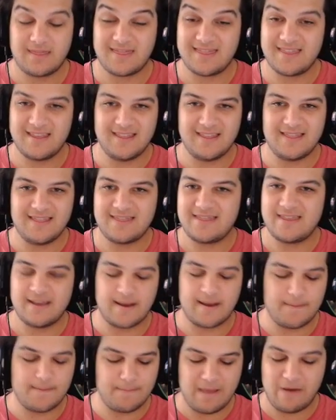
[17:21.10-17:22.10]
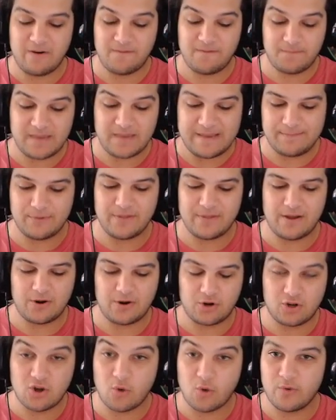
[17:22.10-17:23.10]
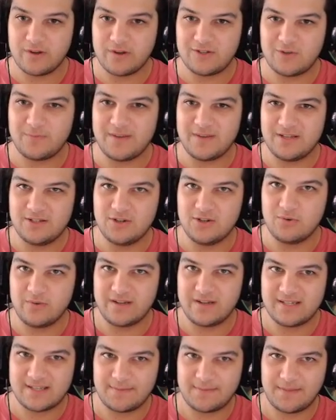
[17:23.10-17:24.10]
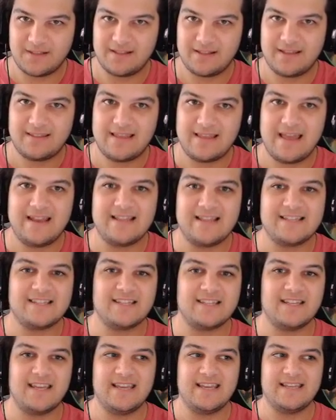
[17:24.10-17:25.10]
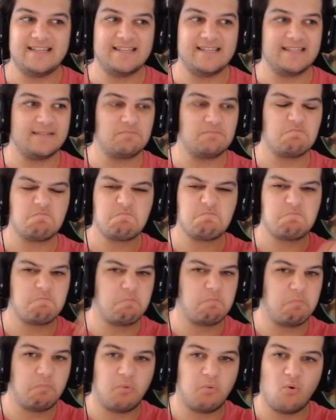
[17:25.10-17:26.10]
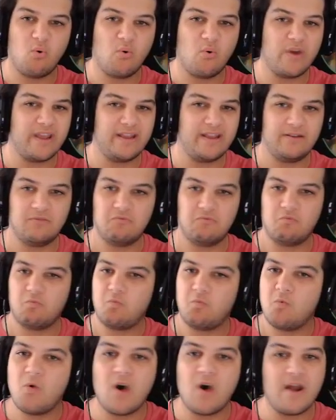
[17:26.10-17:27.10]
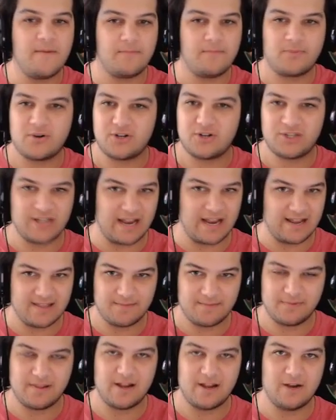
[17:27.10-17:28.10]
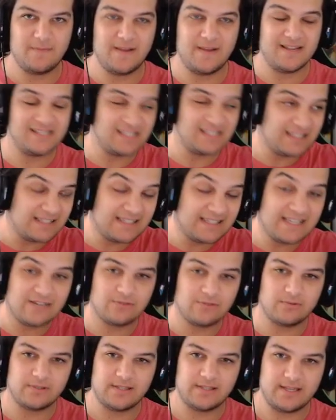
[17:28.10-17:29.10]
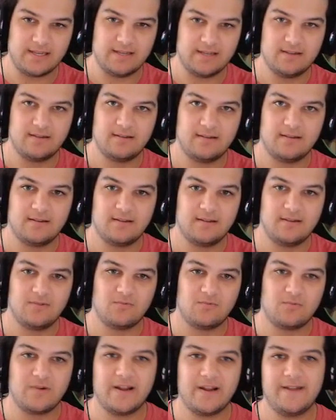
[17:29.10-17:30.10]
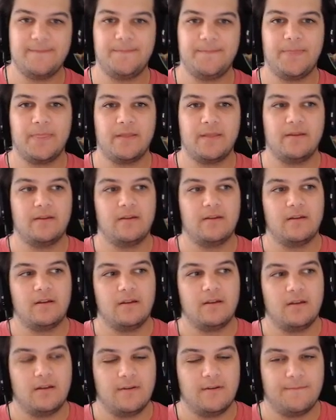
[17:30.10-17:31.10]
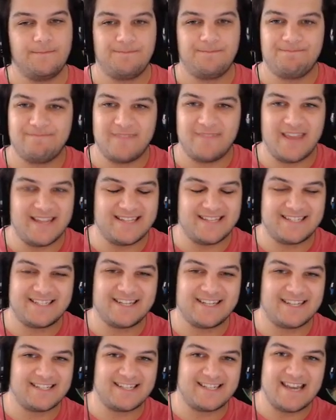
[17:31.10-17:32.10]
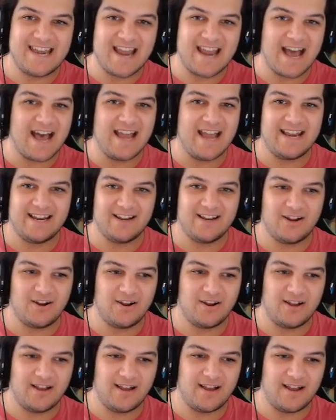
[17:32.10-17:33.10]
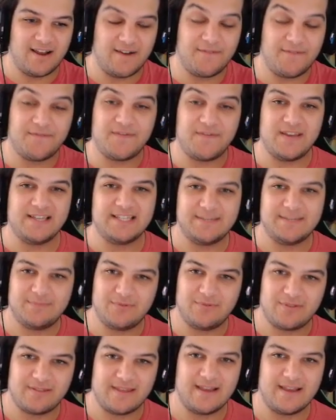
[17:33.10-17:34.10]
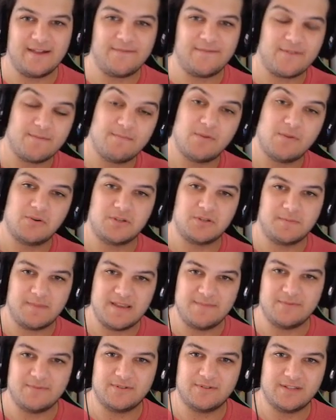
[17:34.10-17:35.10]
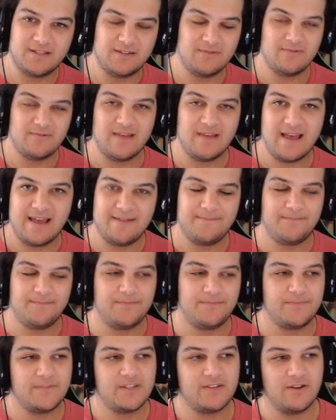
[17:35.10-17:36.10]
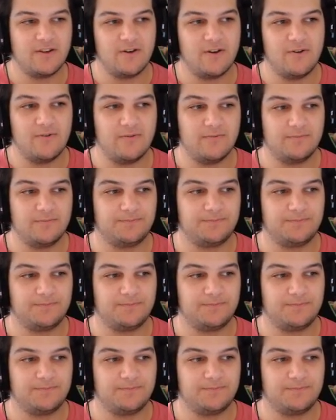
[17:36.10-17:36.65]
the amount of people that are going to be doing something like that is 0.1% of the player base, literally, right? It's just not a feasible thing for most people to do that. So,